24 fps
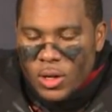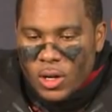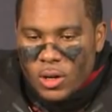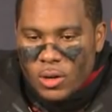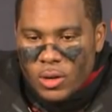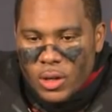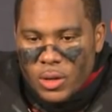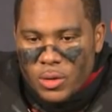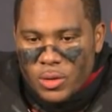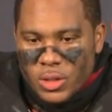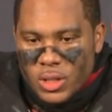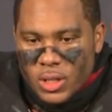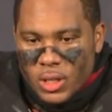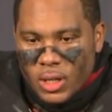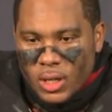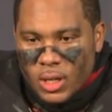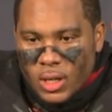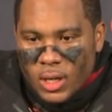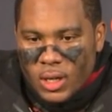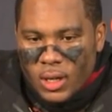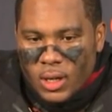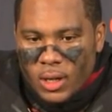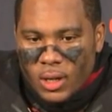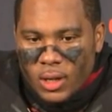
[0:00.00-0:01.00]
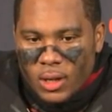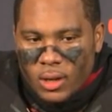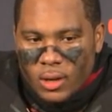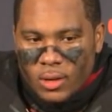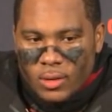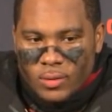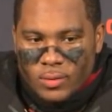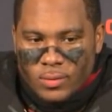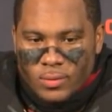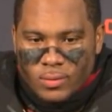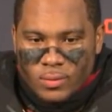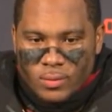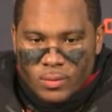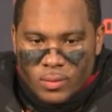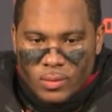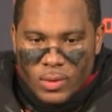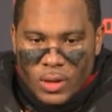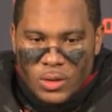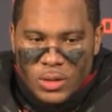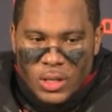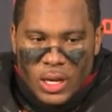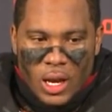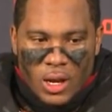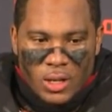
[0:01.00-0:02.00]
know, it was
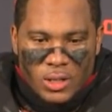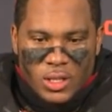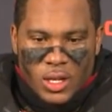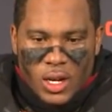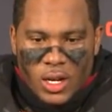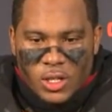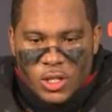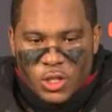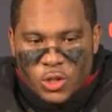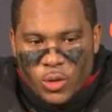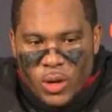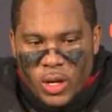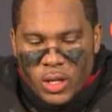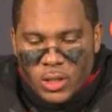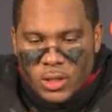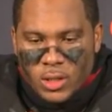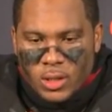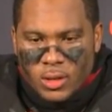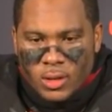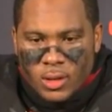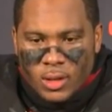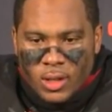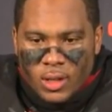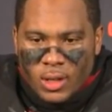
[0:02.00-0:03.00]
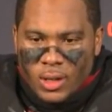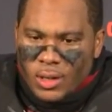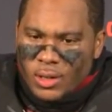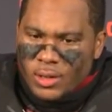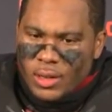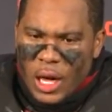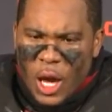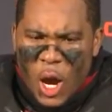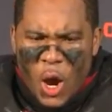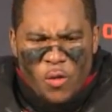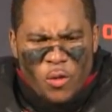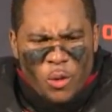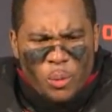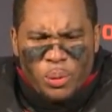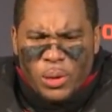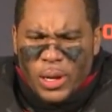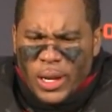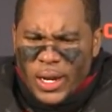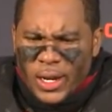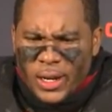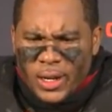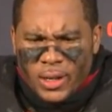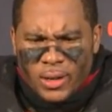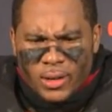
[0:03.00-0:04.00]
an outside stretch. They
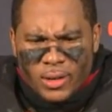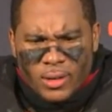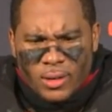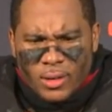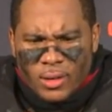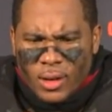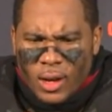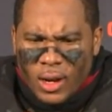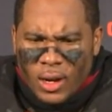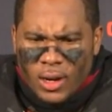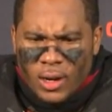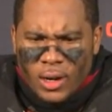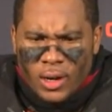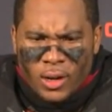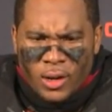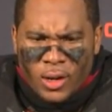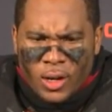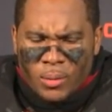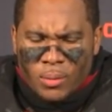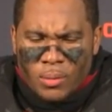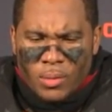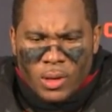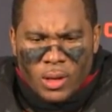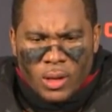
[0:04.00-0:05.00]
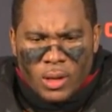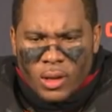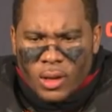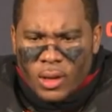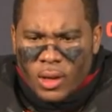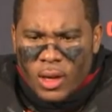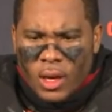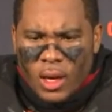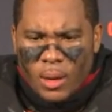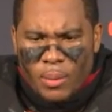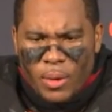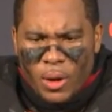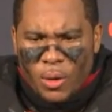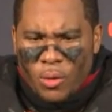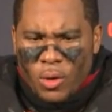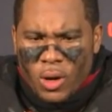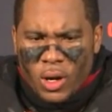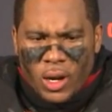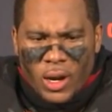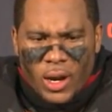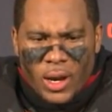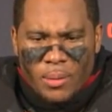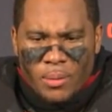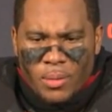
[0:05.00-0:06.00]
overplayed it. I cut up and made
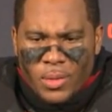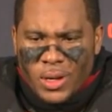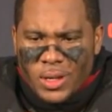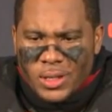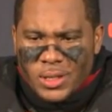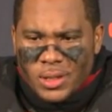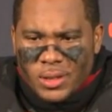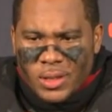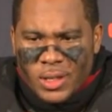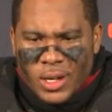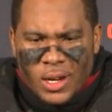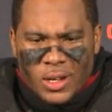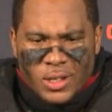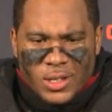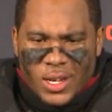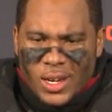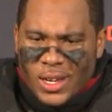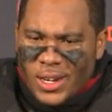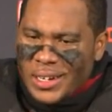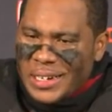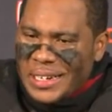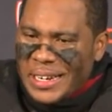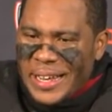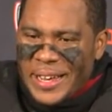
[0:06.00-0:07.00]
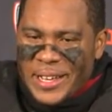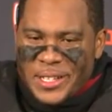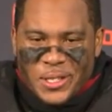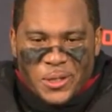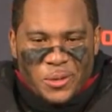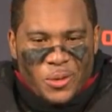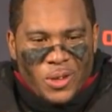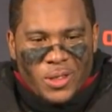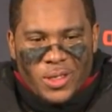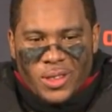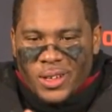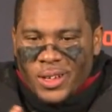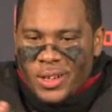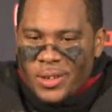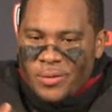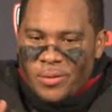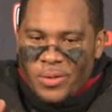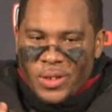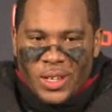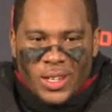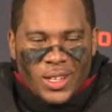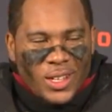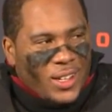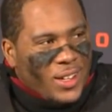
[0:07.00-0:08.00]
one guy miss, and then I was kind of dancing with
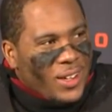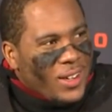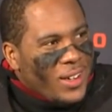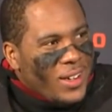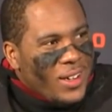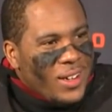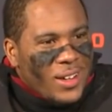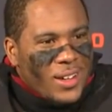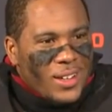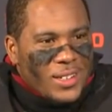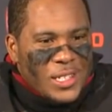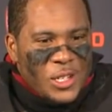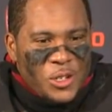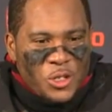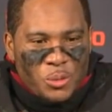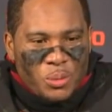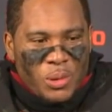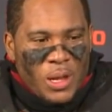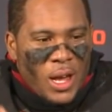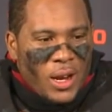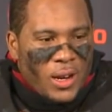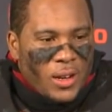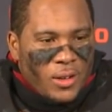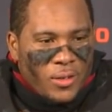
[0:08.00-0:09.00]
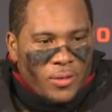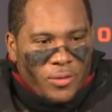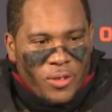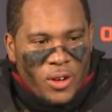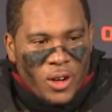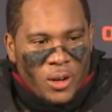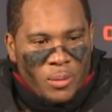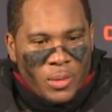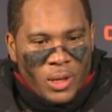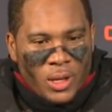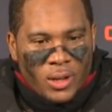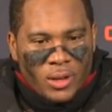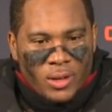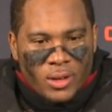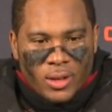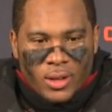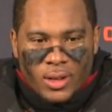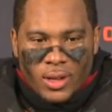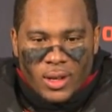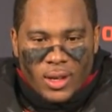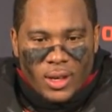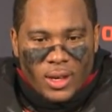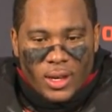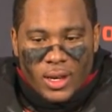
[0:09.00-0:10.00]
Vili because he was blocking in front of me.
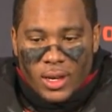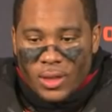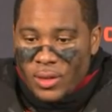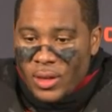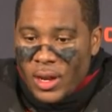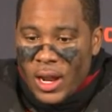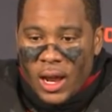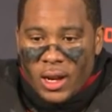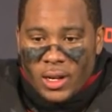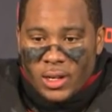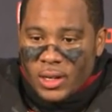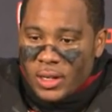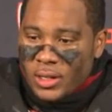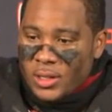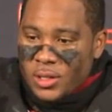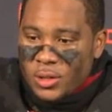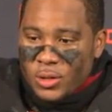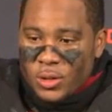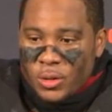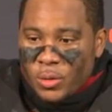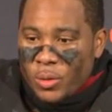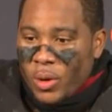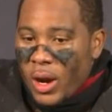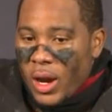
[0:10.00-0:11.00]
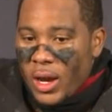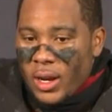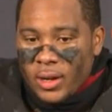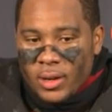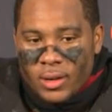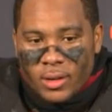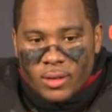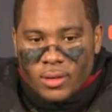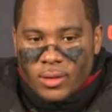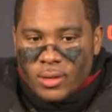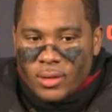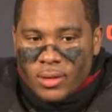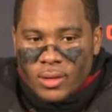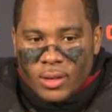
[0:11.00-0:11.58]
And then I took it right, and,